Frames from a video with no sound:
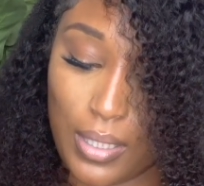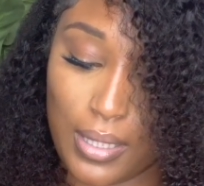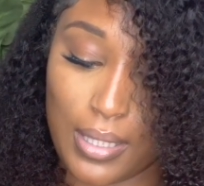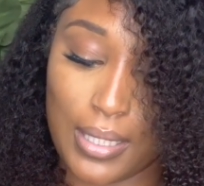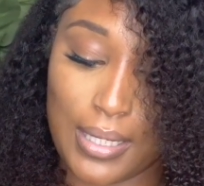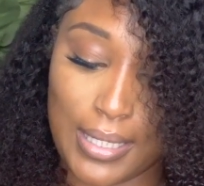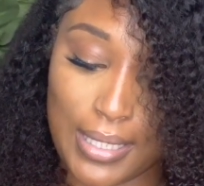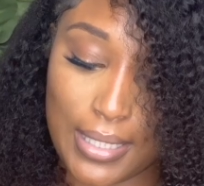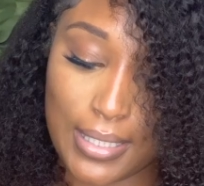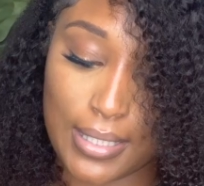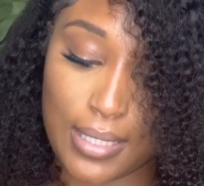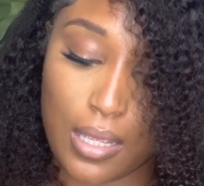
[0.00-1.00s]
the
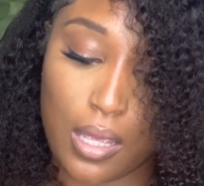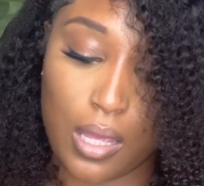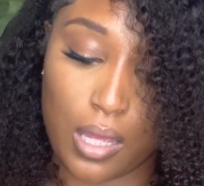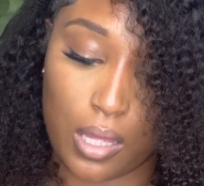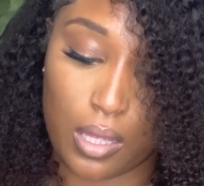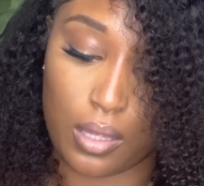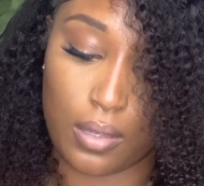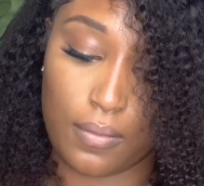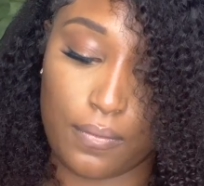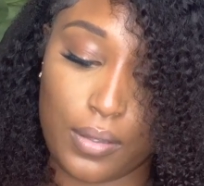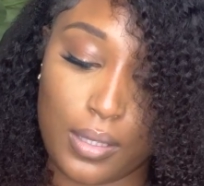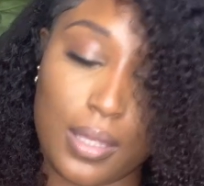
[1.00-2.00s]
deets
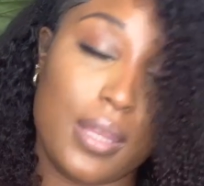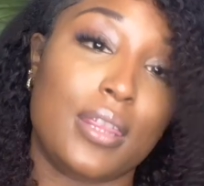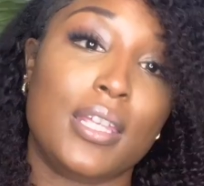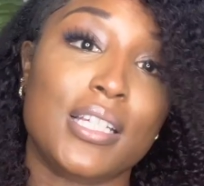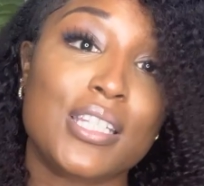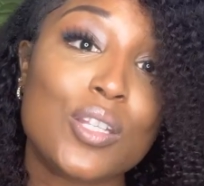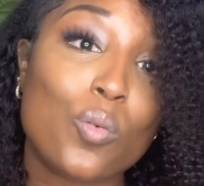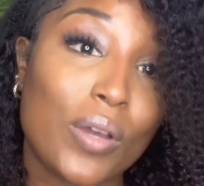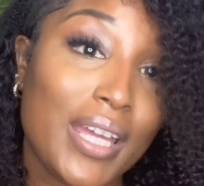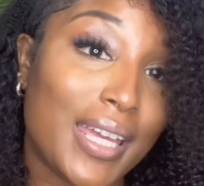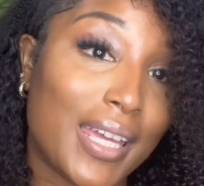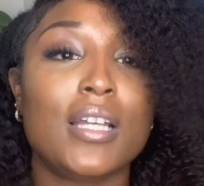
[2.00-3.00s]
of this
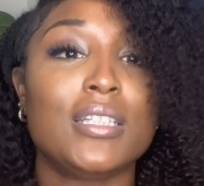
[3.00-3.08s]
wig.